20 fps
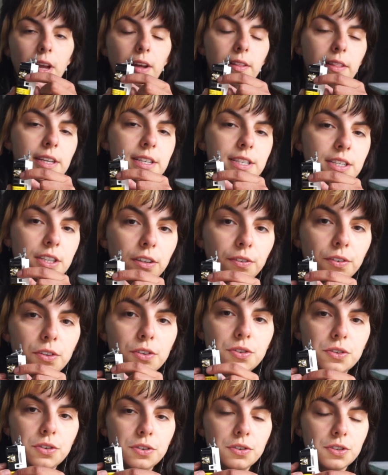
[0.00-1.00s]
The silver
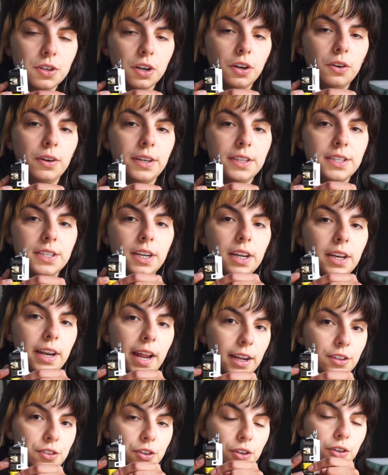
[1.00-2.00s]
screws are going to
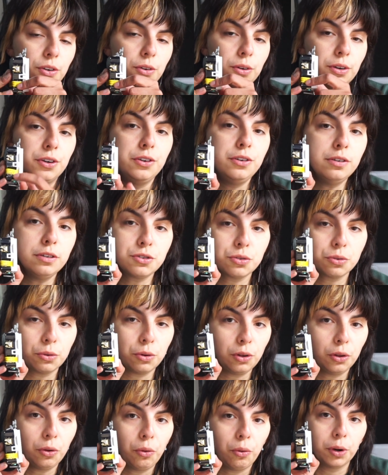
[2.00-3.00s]
connect your
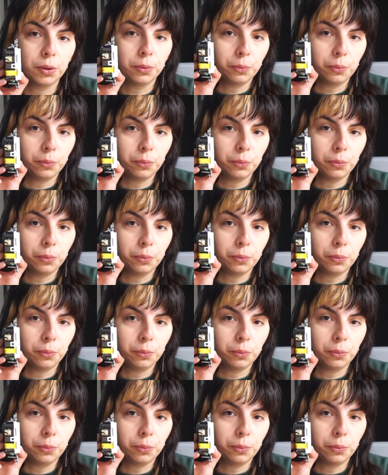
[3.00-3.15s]
neutral or